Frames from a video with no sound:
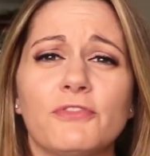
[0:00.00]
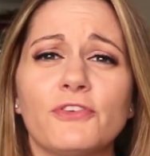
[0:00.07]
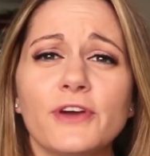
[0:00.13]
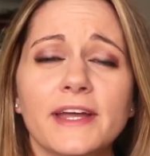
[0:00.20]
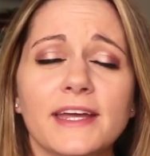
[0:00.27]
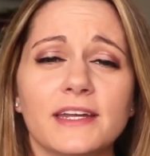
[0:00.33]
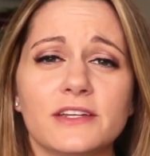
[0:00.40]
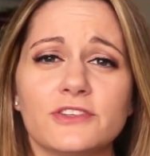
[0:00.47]
Before
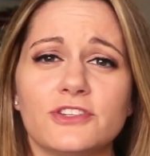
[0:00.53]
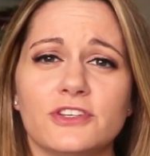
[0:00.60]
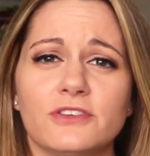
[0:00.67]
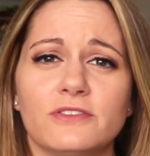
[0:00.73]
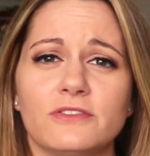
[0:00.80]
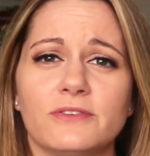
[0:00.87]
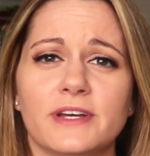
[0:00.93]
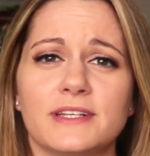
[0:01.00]
I get
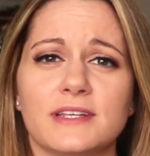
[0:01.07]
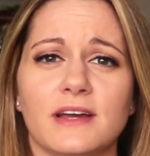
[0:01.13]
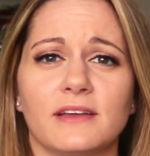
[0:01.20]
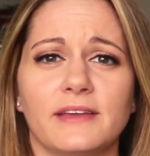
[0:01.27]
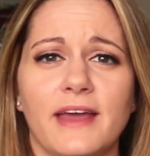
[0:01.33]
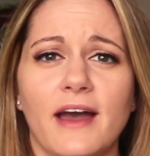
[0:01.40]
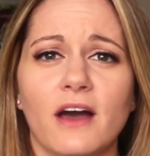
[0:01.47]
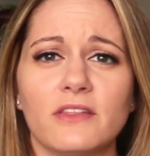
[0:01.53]
into
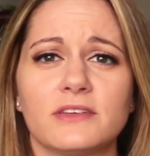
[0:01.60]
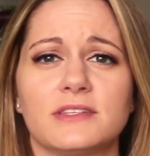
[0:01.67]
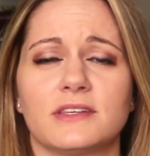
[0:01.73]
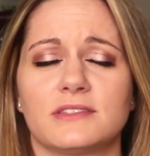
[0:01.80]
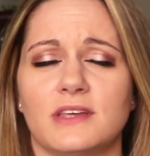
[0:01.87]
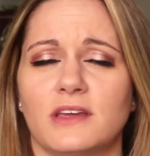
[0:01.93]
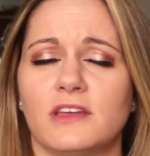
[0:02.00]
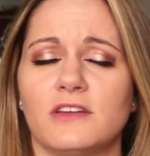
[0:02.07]
exactly how this
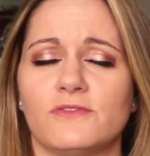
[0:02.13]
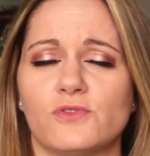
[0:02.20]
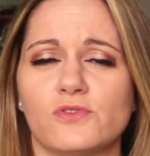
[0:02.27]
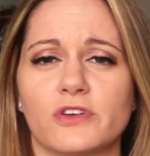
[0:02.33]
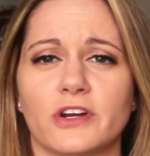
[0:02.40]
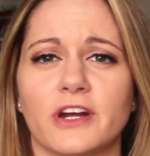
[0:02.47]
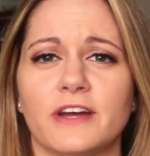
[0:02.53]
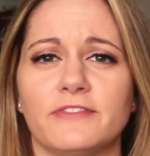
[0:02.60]
executive
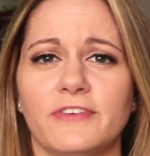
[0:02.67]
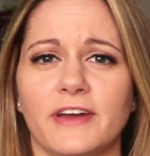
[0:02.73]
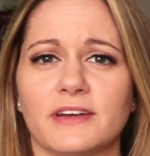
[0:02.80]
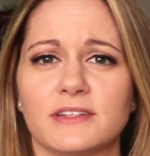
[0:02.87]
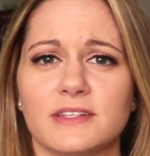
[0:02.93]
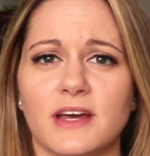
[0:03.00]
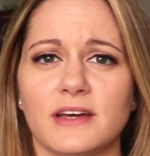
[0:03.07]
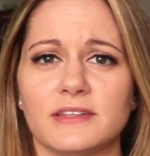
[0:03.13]
order
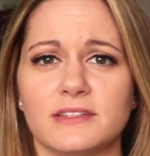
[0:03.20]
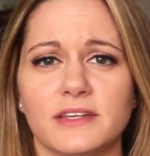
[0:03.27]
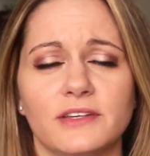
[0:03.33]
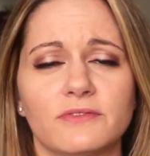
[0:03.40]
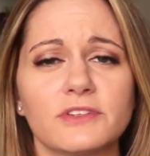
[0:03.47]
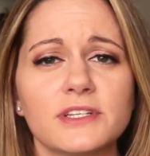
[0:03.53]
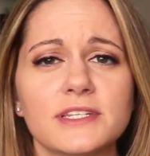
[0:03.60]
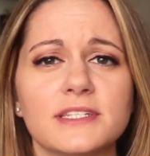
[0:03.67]
affects us
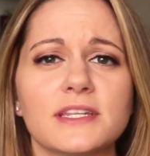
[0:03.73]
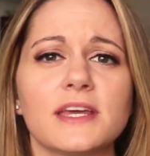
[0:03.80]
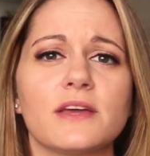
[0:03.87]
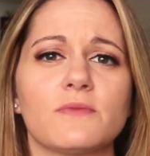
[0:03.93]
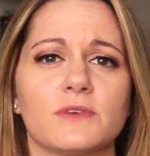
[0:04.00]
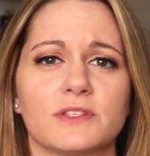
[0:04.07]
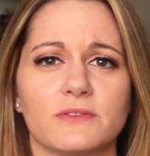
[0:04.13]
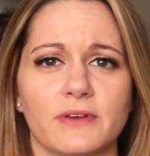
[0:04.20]
in real estate
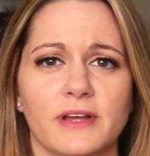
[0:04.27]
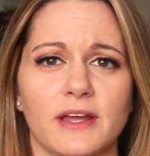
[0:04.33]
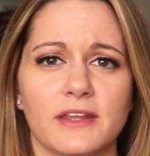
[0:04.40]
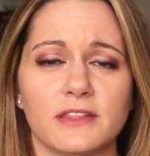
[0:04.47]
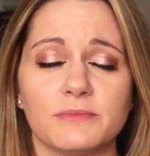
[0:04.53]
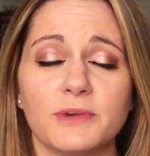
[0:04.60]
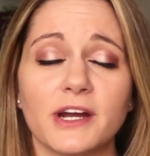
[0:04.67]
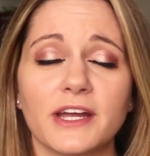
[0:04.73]
and what's going on
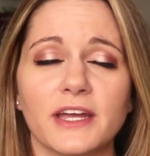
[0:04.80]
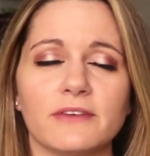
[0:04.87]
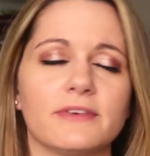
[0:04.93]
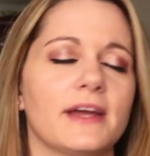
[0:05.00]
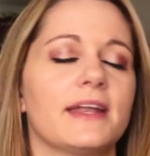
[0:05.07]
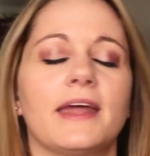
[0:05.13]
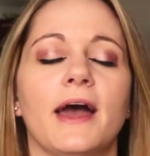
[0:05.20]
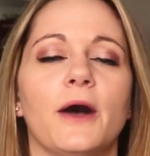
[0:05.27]
in the market
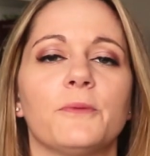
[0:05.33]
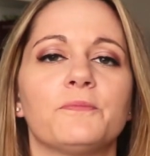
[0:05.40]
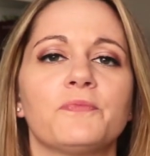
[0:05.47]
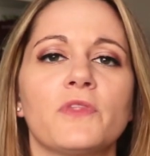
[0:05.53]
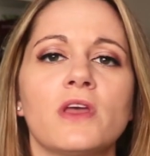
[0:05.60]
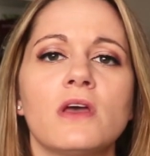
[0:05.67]
right now,